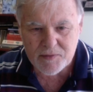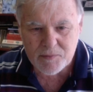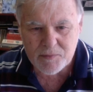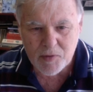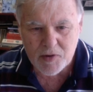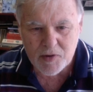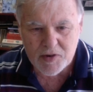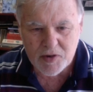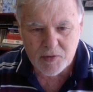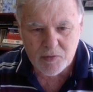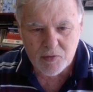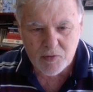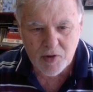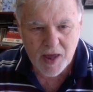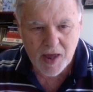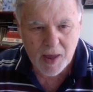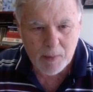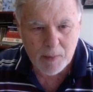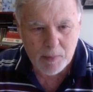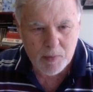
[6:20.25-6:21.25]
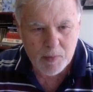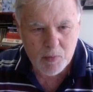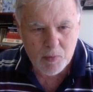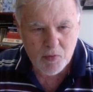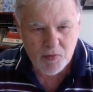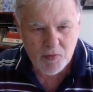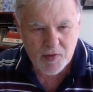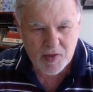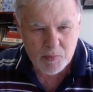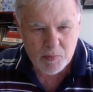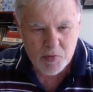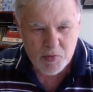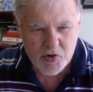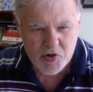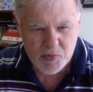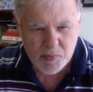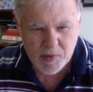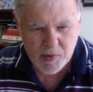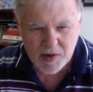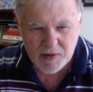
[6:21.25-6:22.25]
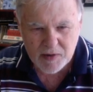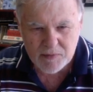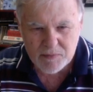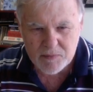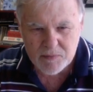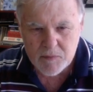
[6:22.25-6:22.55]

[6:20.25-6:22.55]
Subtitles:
I'm not happy moving the bishop out.